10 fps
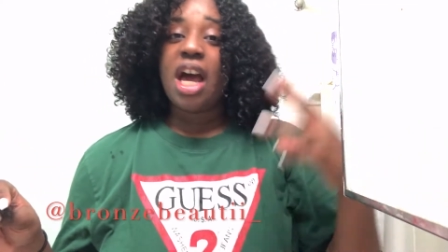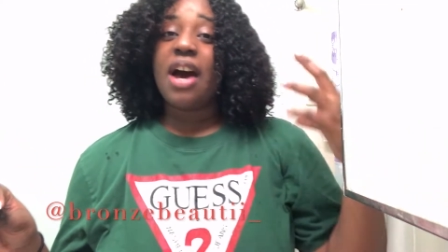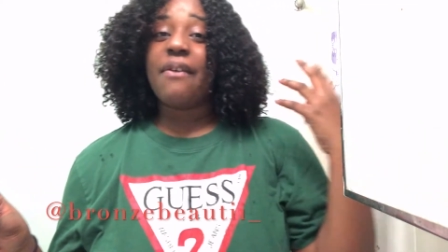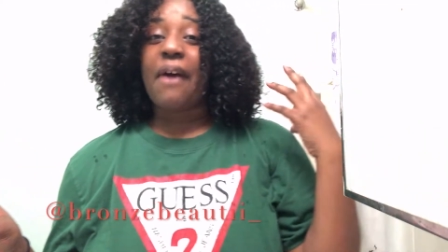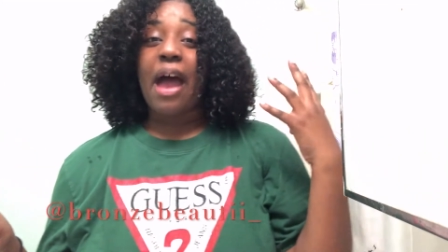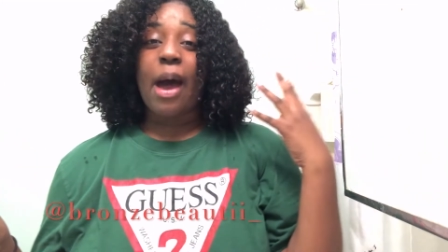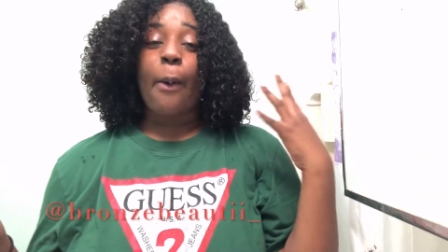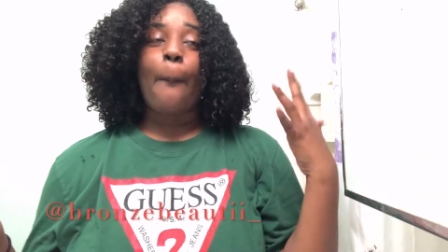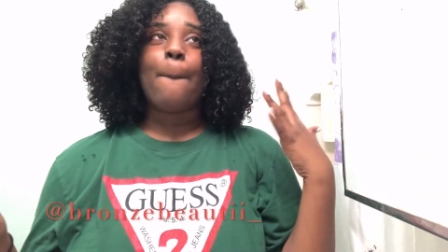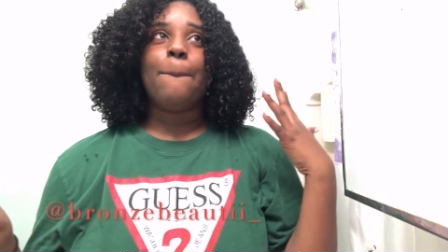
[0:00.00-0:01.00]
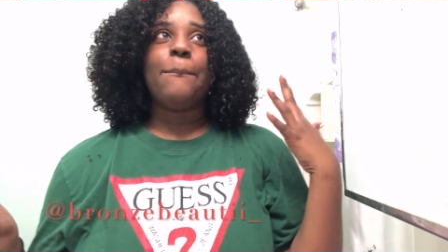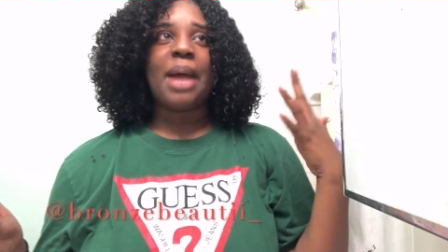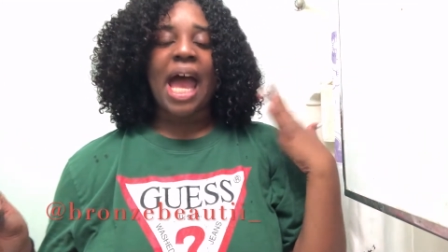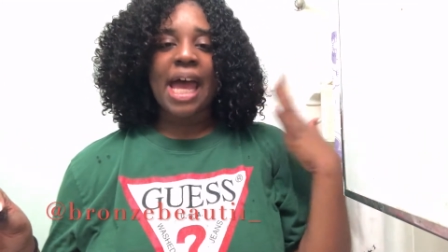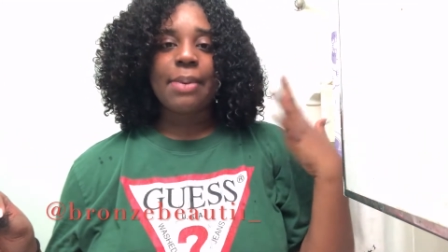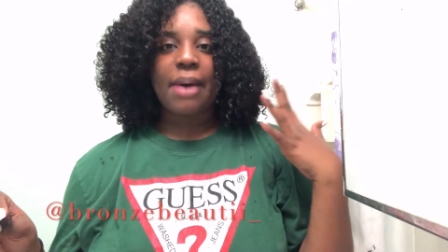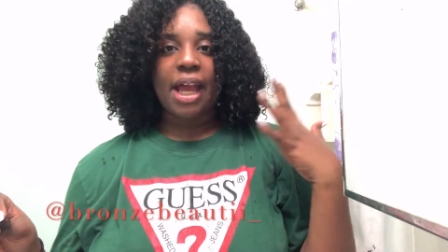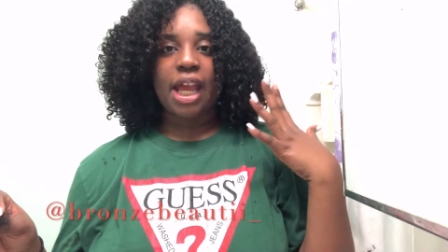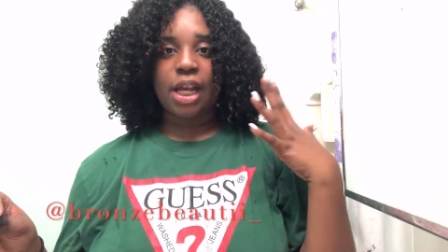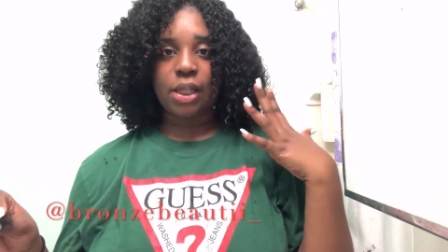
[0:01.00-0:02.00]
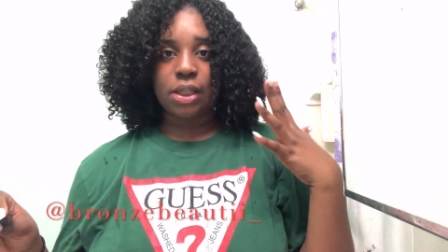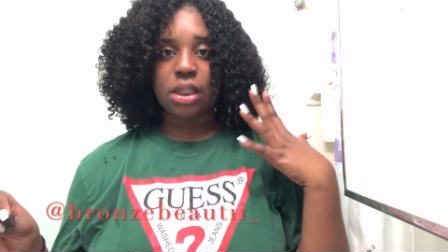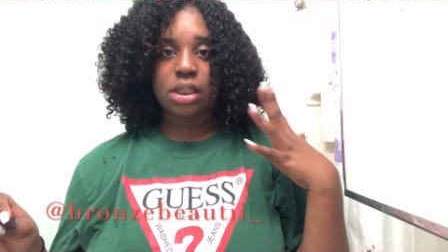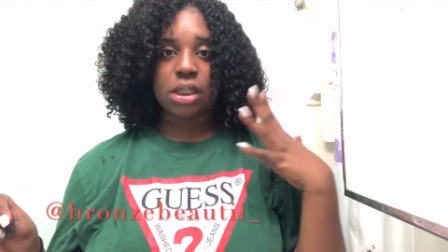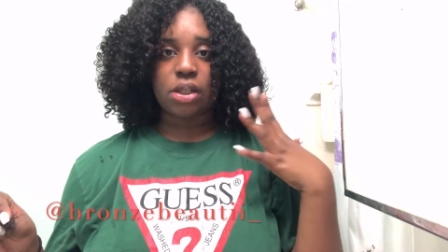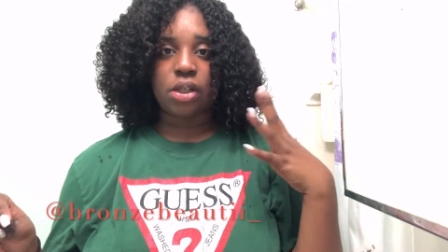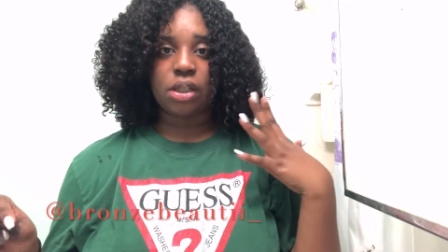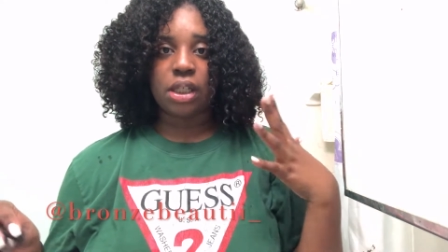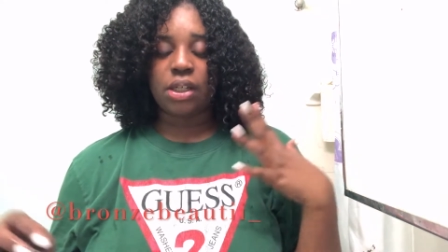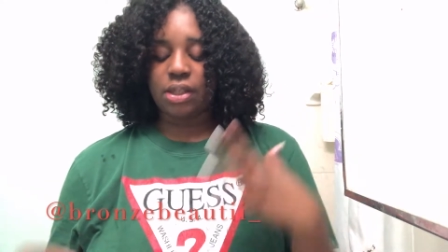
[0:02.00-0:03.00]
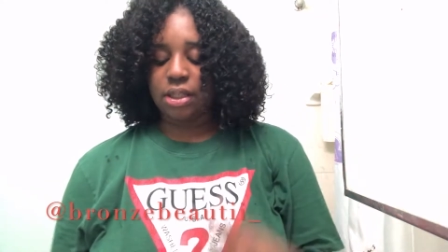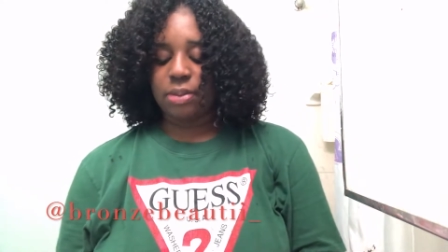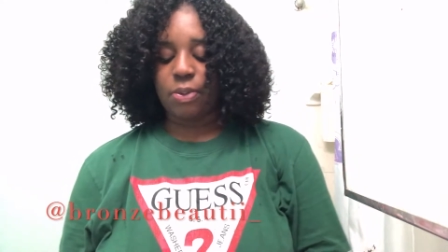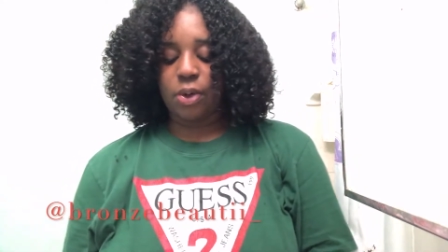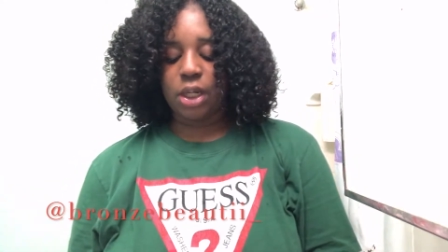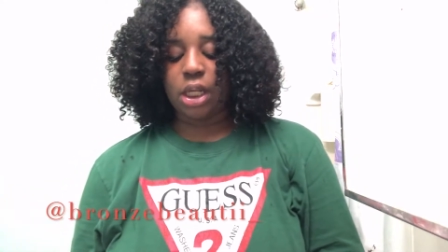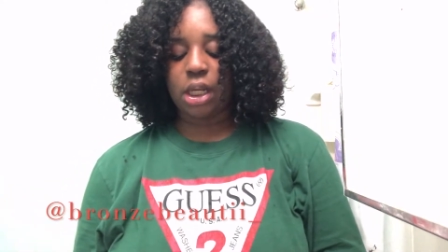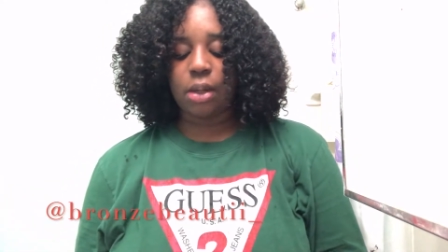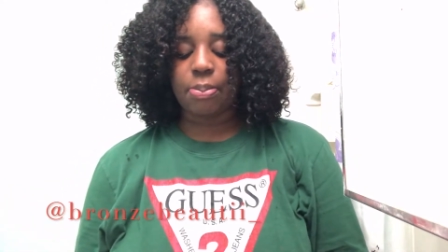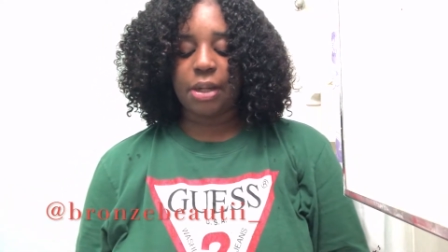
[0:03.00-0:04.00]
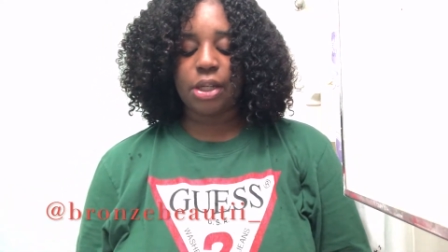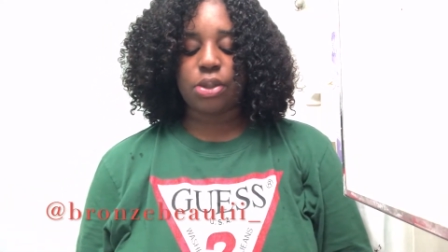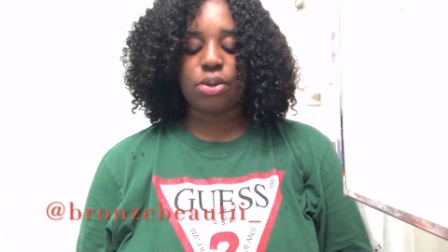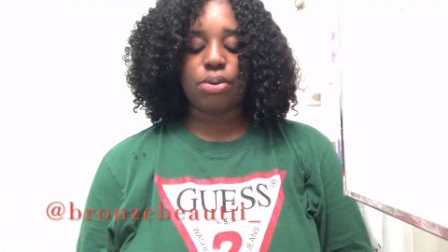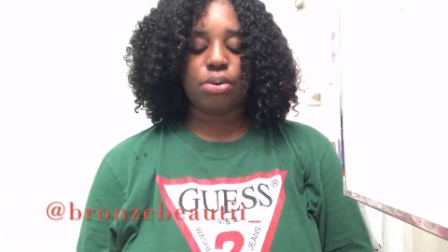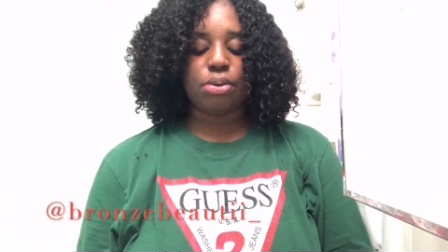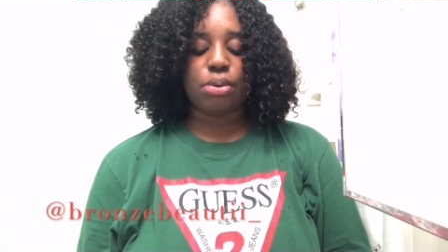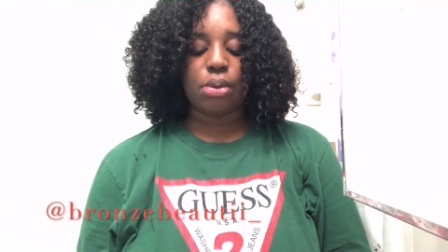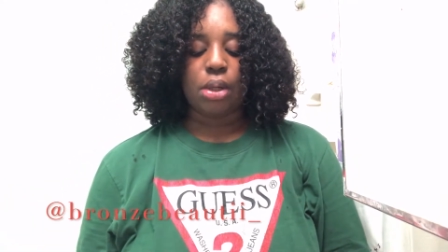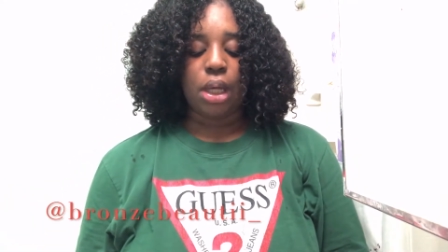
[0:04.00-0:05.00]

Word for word: of how bad my hair looked earlier this morning compared to